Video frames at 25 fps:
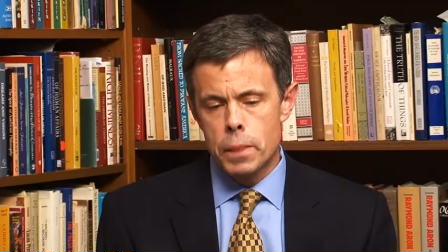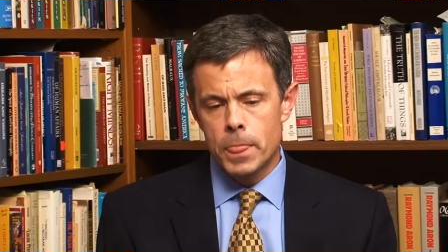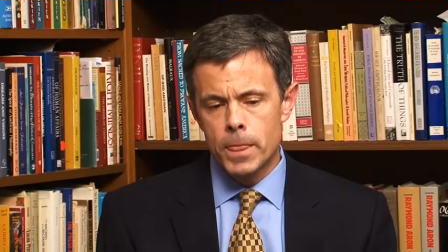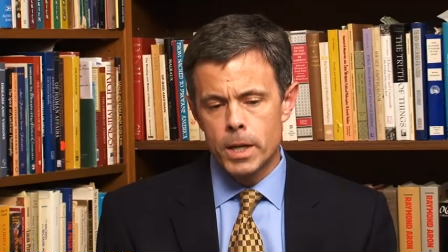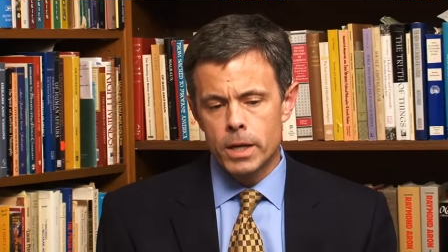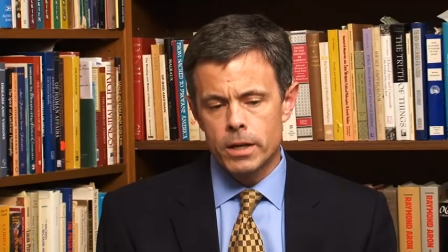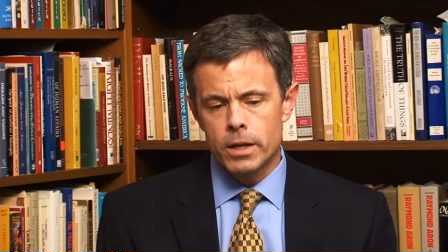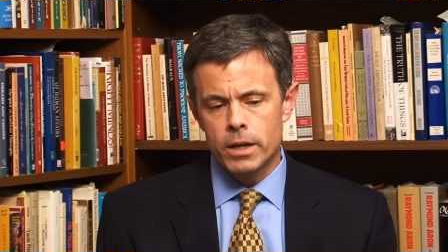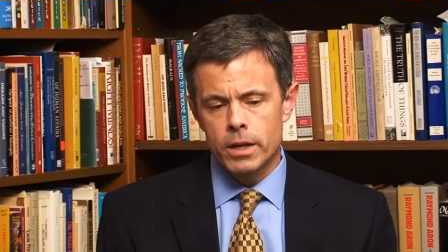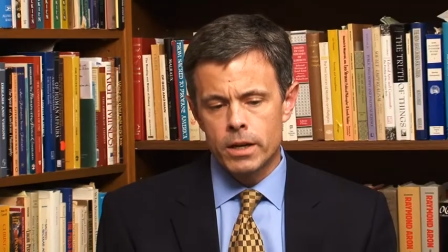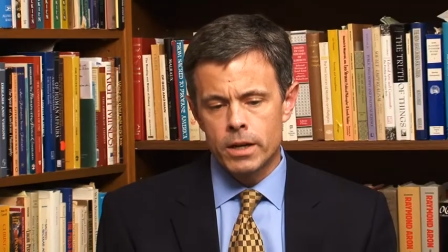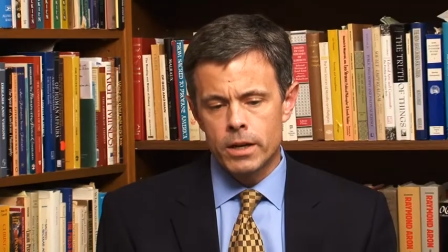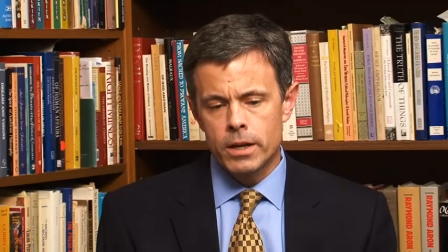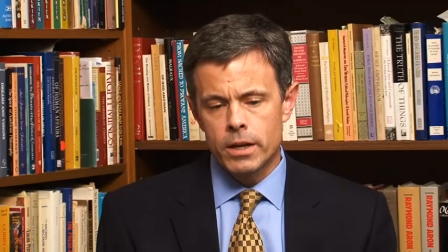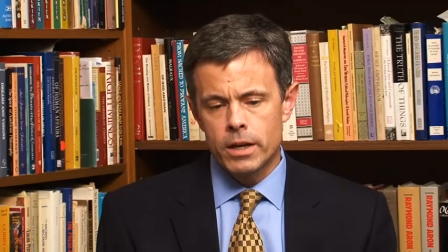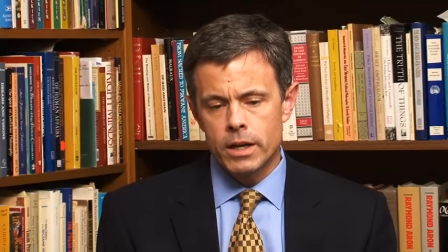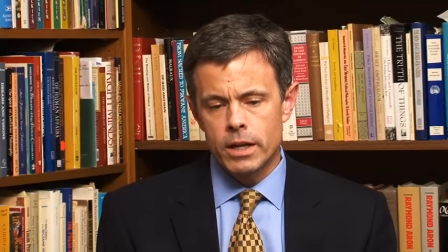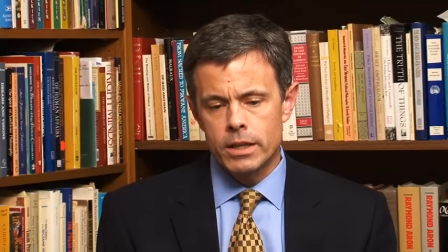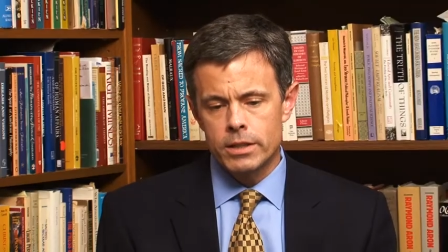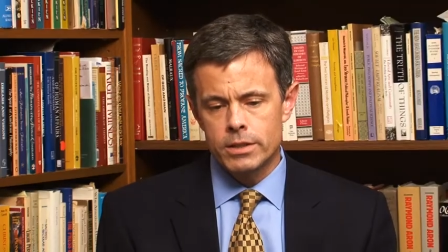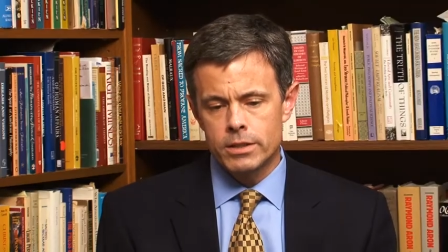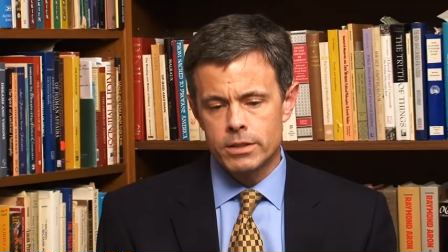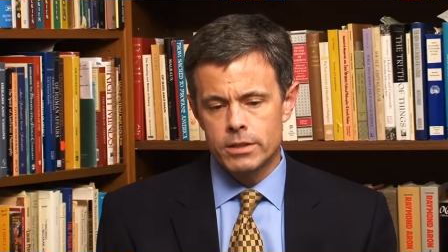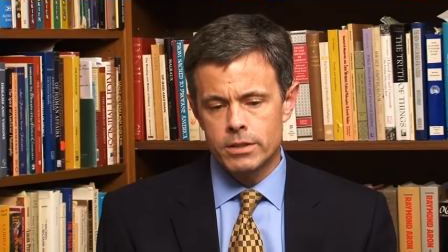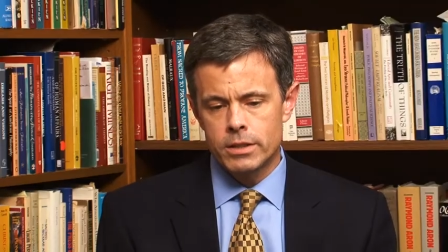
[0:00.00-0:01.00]

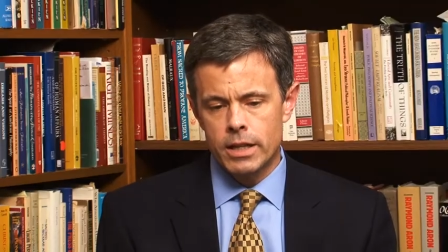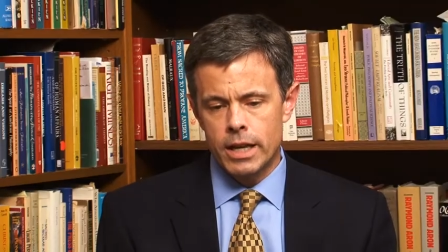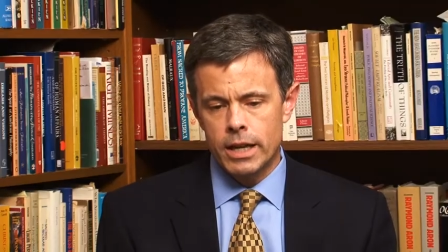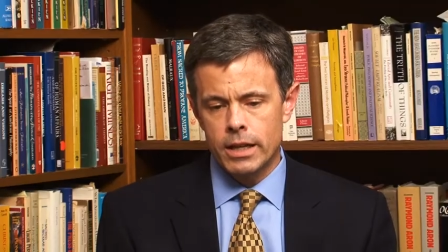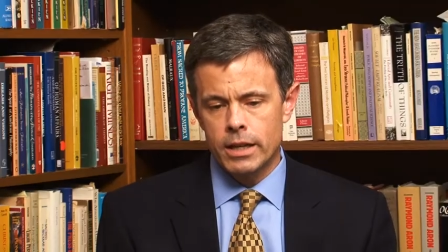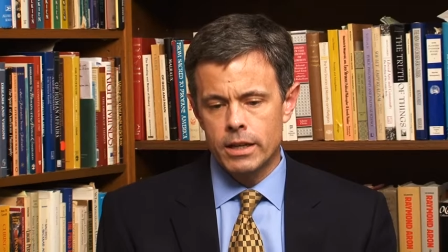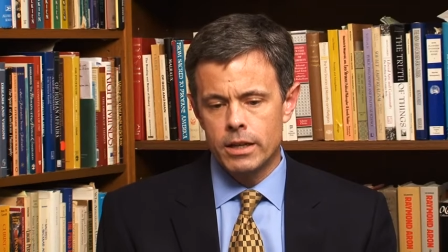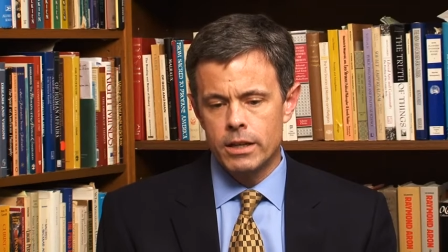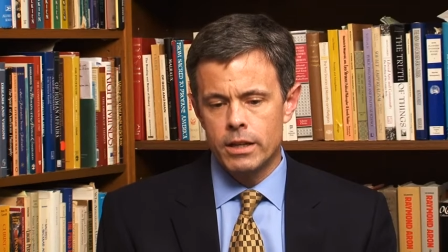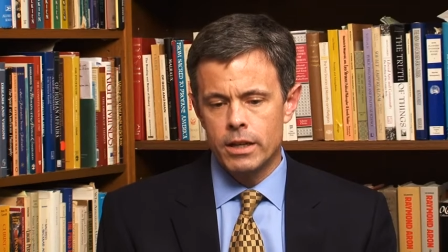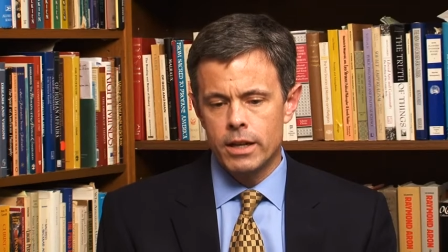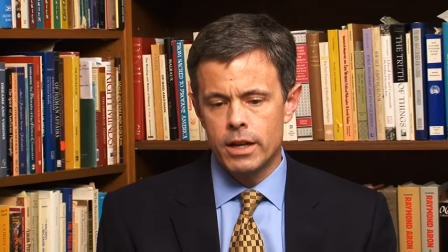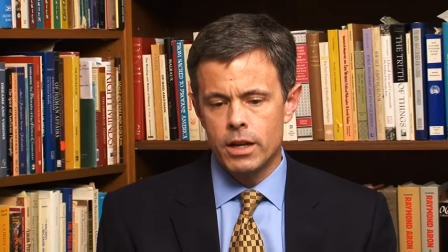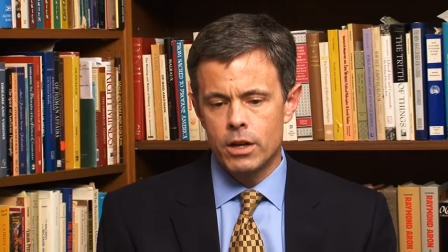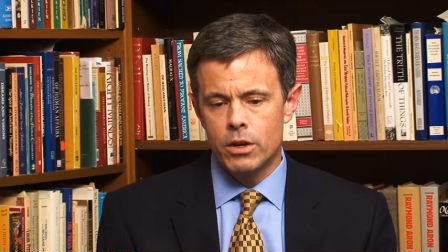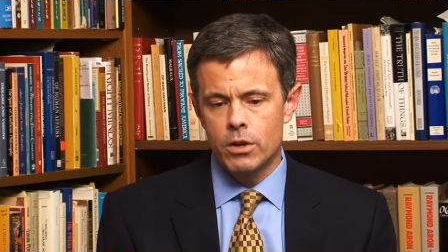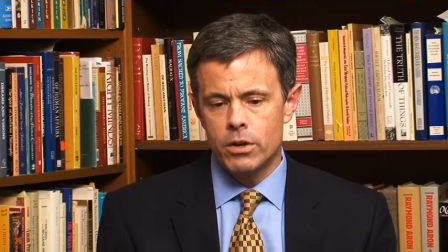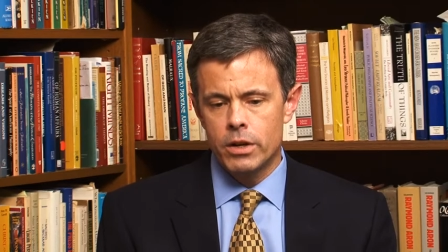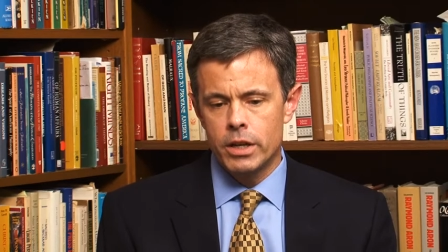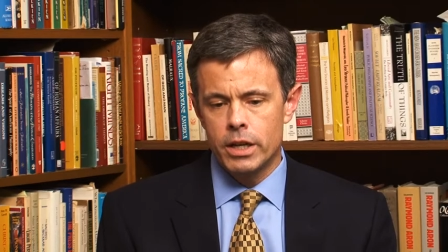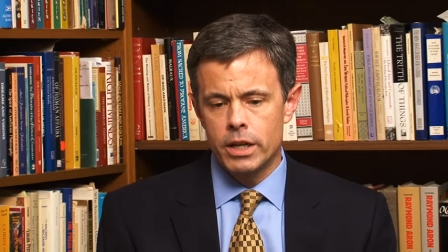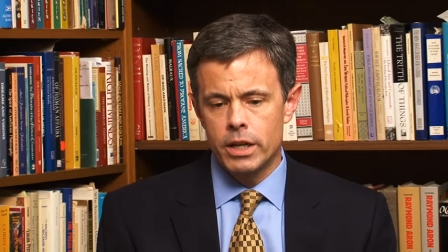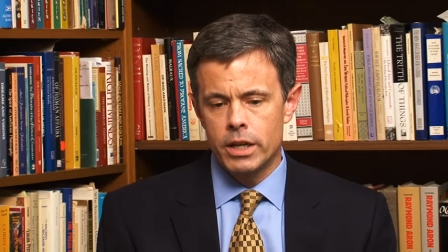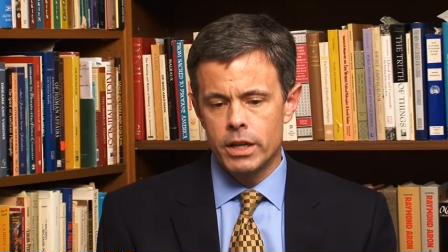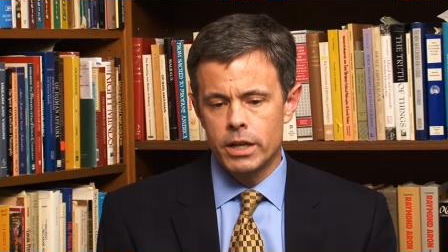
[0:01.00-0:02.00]
A second
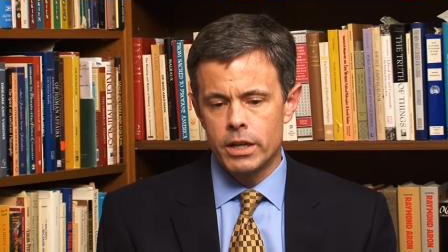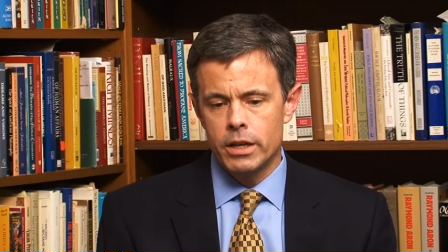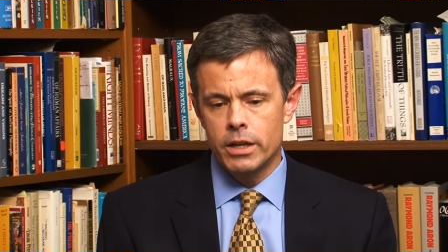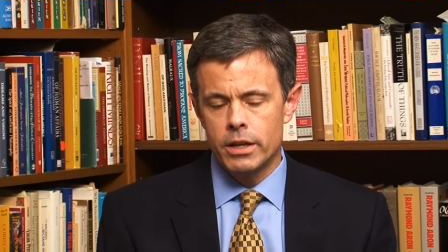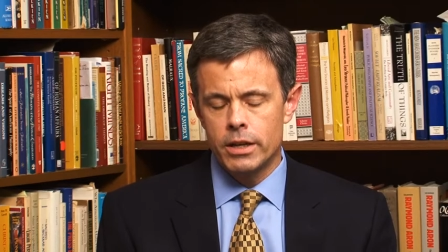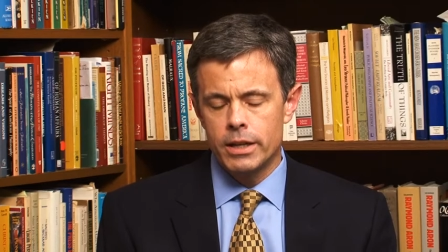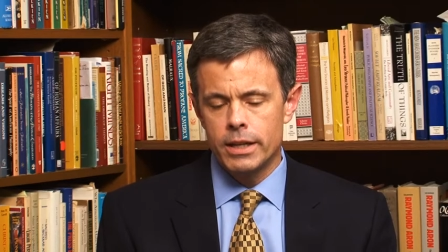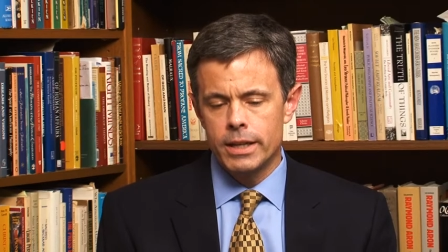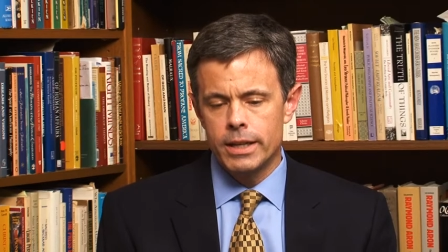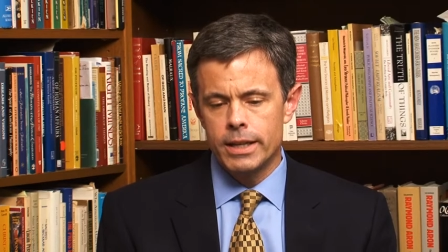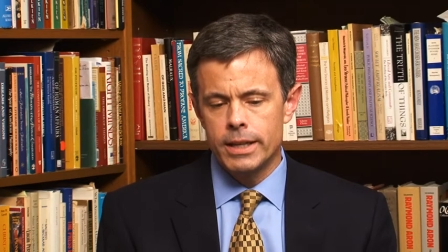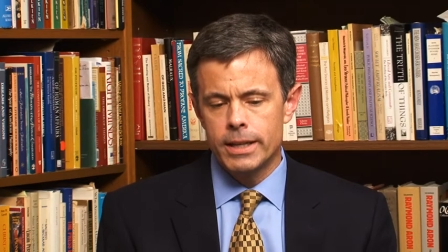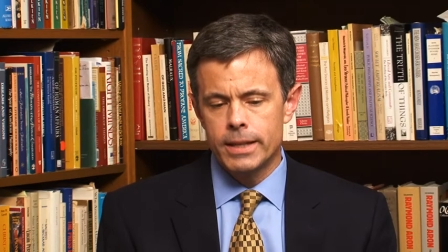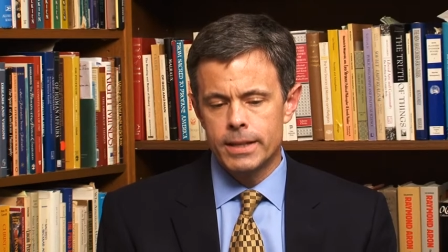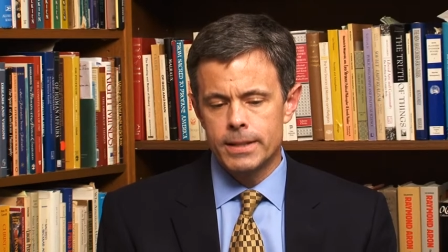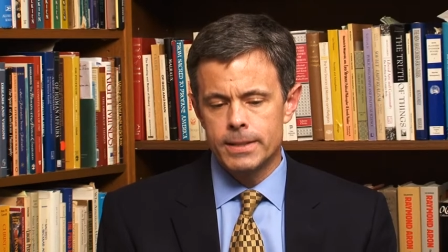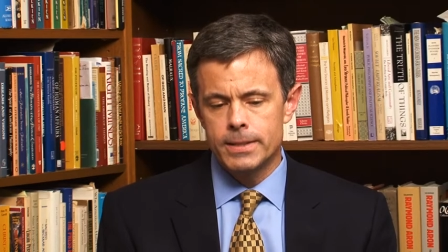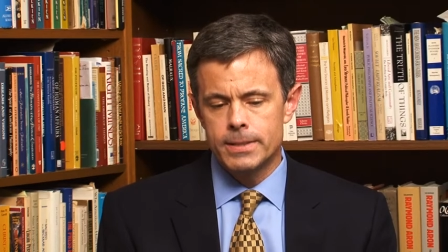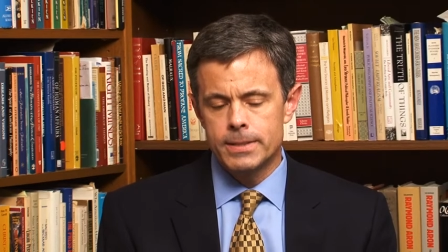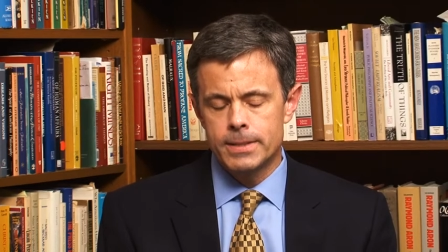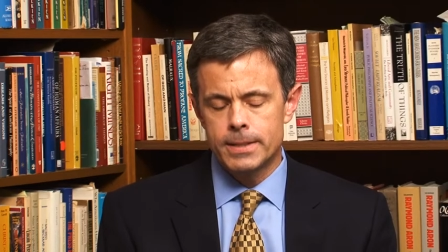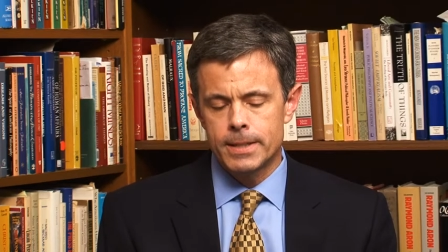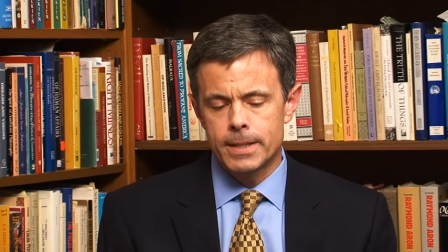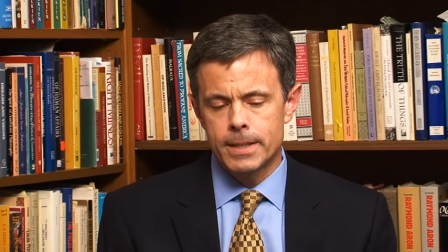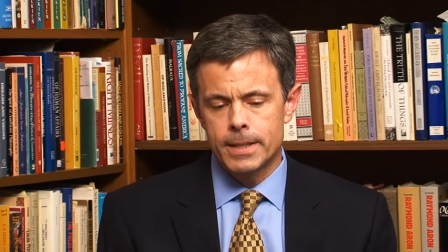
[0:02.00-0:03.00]
area
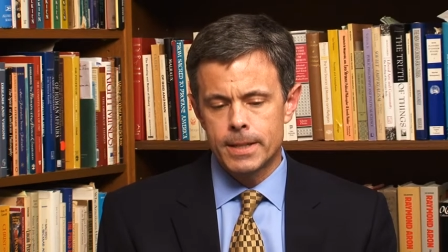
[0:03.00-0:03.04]
is